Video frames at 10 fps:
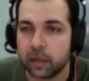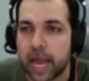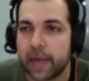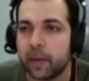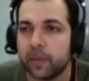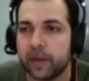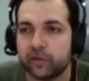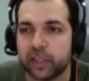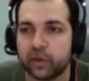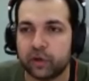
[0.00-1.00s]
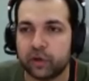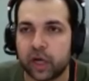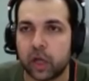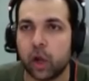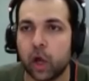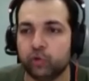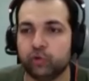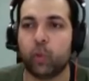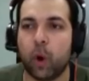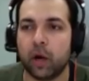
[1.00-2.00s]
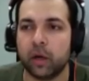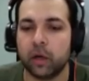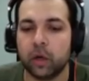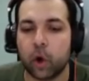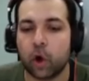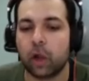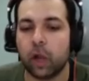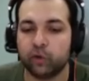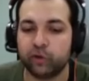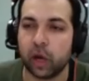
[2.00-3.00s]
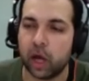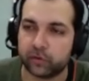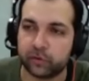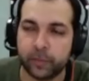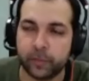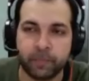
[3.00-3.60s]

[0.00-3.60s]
And then there's either a closed won or closed lost.